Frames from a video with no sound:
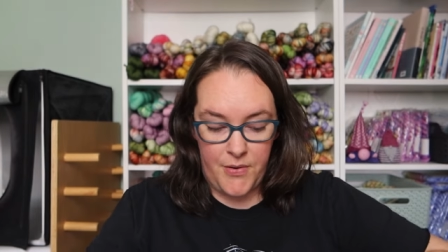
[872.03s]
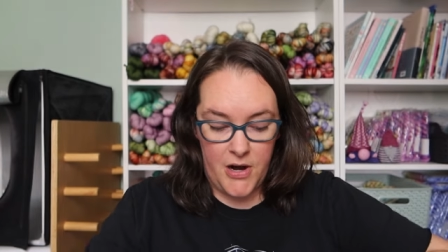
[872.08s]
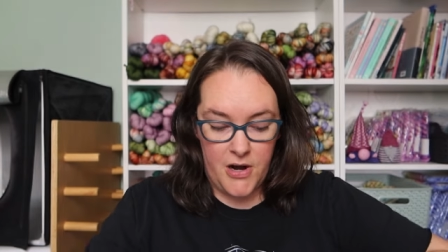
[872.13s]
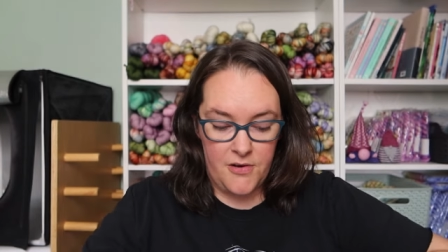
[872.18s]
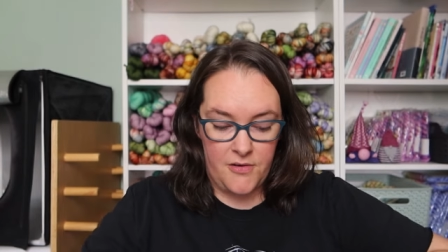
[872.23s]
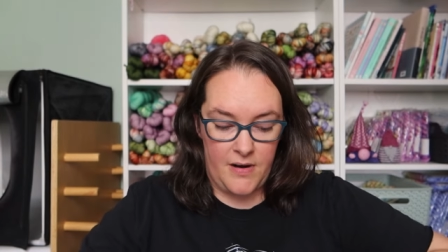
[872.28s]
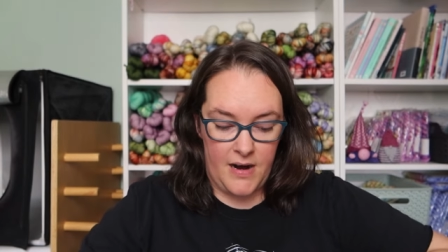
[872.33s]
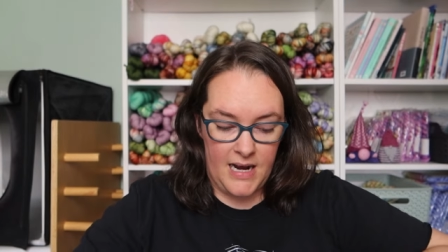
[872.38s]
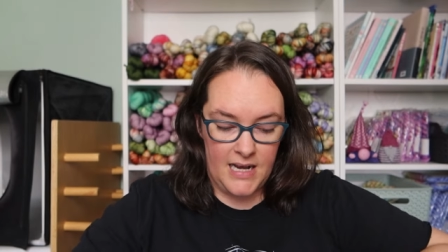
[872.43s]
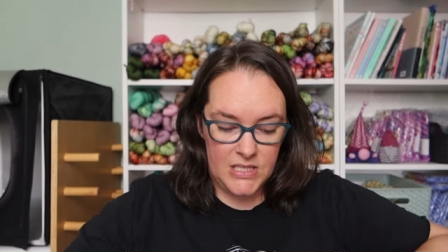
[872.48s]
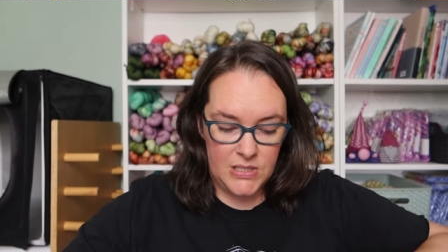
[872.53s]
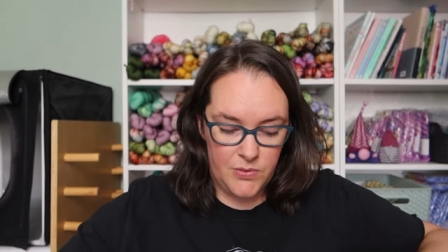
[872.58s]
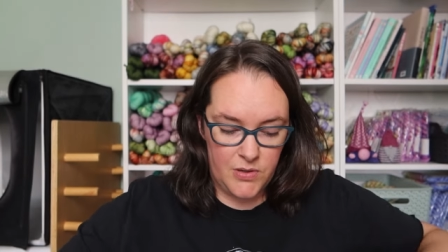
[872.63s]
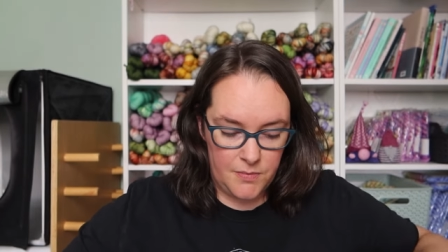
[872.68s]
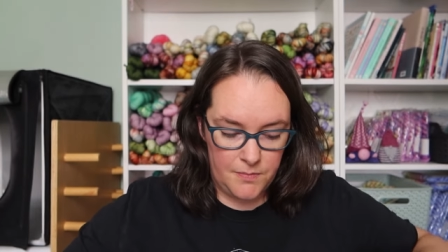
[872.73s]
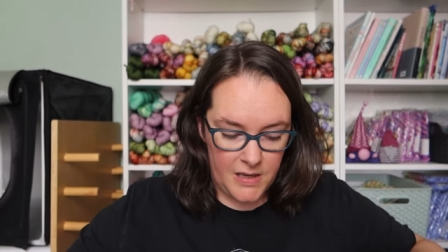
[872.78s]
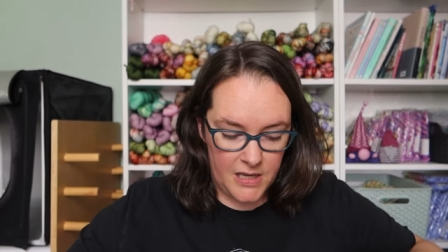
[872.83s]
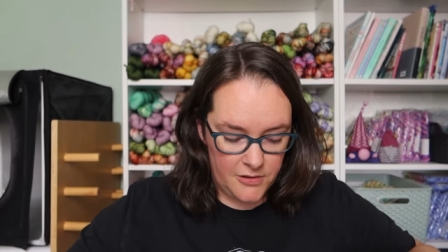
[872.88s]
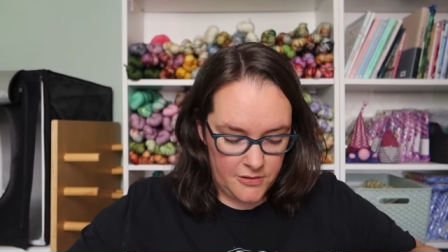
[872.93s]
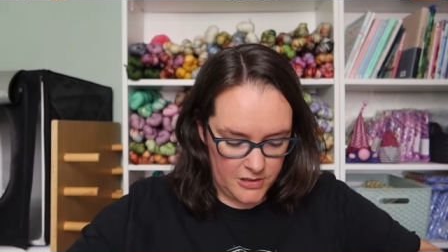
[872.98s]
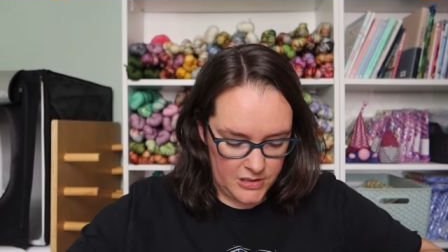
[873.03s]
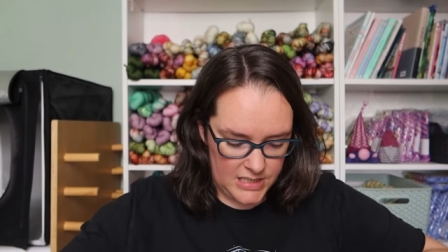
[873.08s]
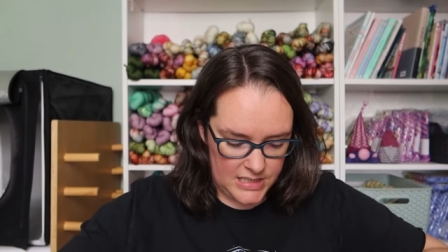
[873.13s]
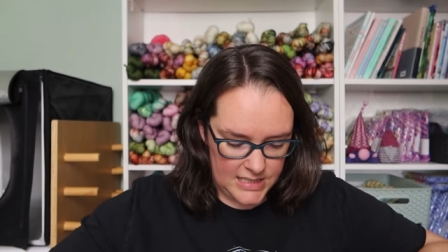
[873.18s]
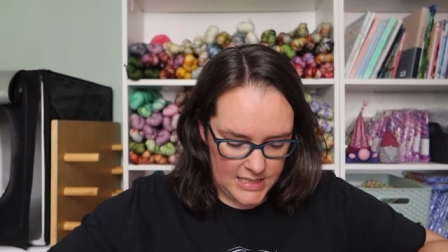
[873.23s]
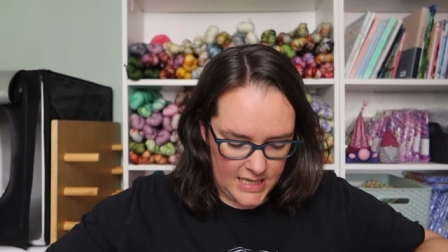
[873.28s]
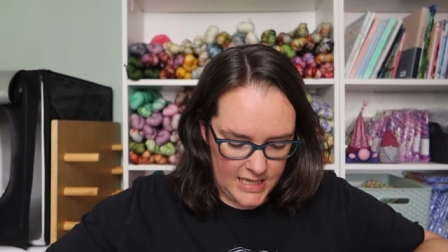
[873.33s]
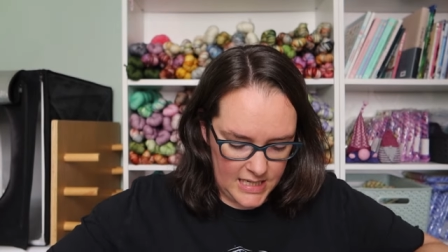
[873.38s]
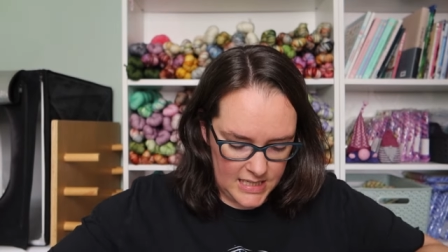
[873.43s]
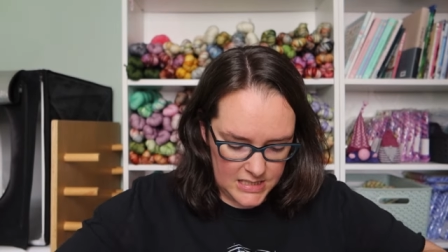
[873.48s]
progress with my cross
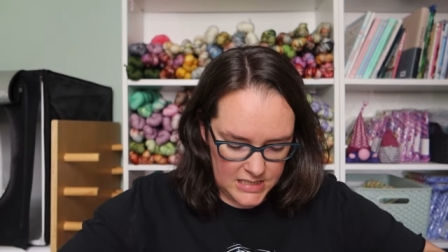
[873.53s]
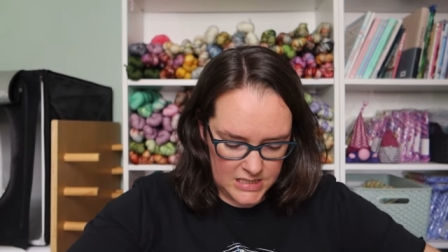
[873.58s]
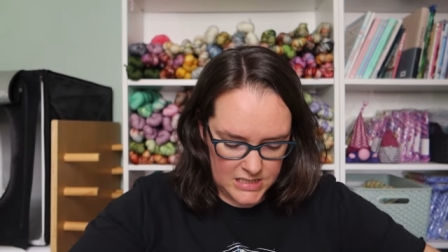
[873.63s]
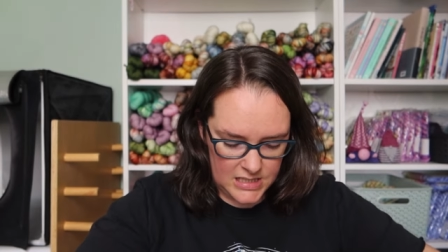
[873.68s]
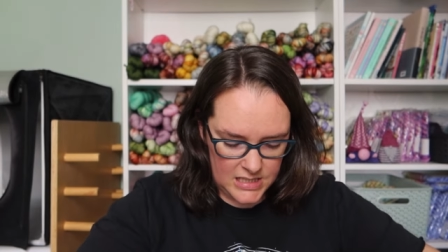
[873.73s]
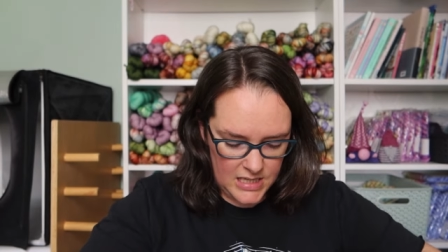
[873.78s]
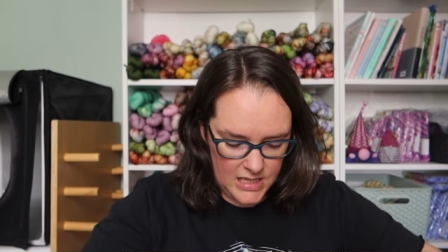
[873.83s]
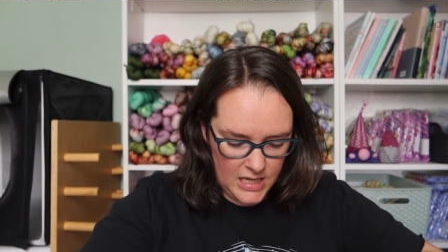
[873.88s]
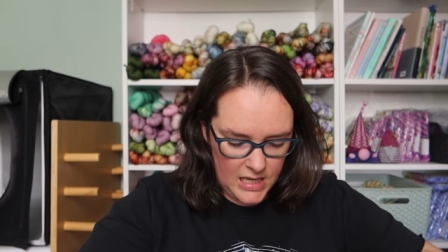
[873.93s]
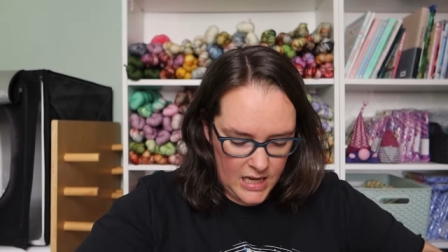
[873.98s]
stitch,